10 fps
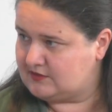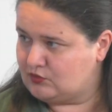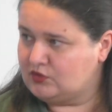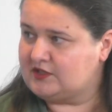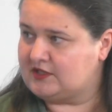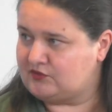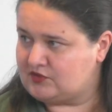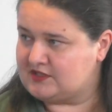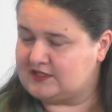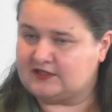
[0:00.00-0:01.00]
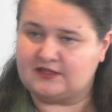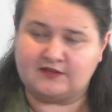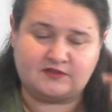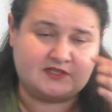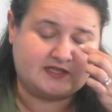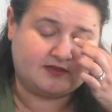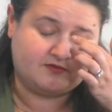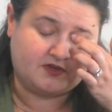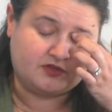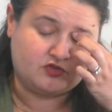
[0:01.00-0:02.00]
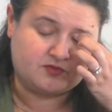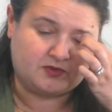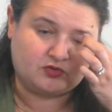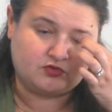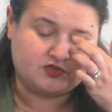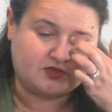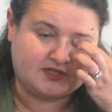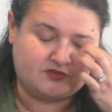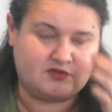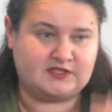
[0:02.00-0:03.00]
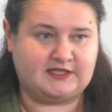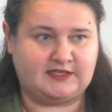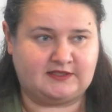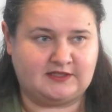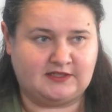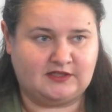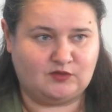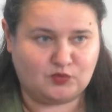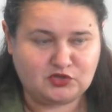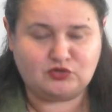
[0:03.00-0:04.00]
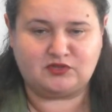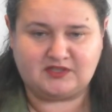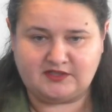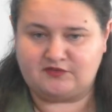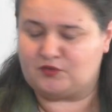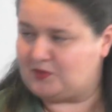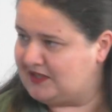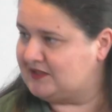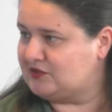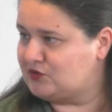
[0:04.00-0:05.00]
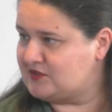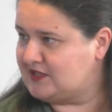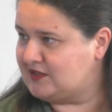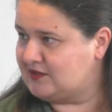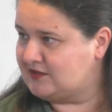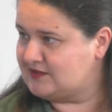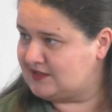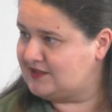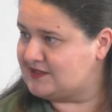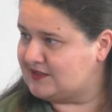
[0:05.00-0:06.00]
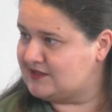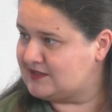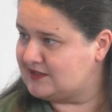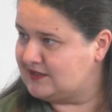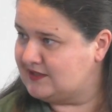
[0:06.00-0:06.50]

all countries that have the same values, but also countries that want to deliver better to their citizens,